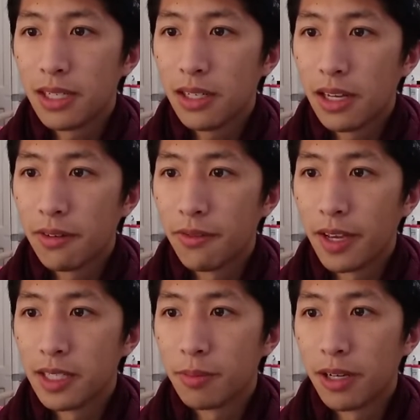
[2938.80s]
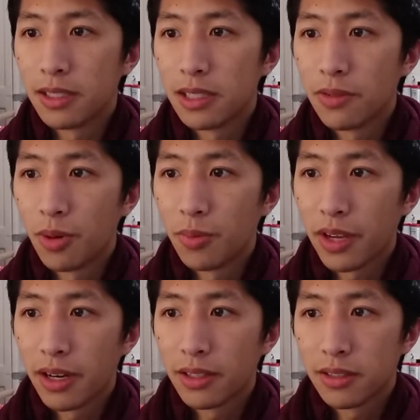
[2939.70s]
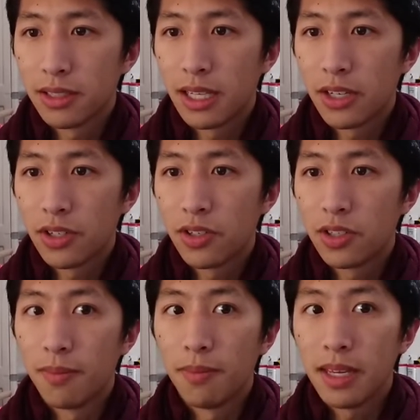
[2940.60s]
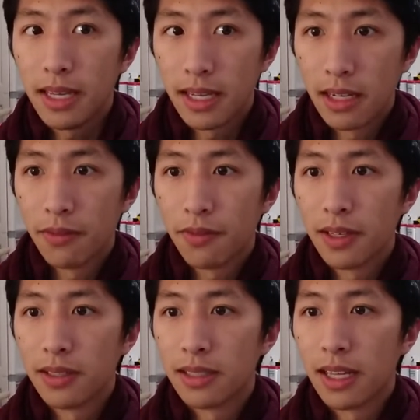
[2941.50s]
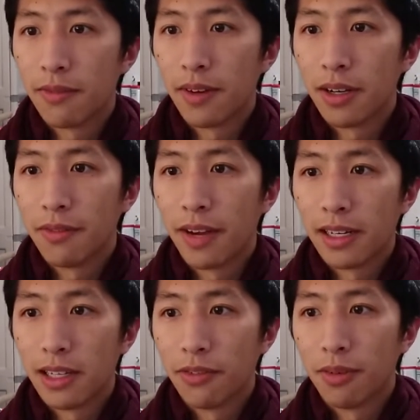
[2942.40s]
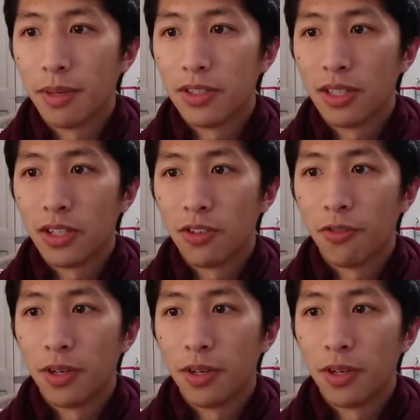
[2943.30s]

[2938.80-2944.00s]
seen a lot of fans praise this form of characterization, to me it feels like very vital information that should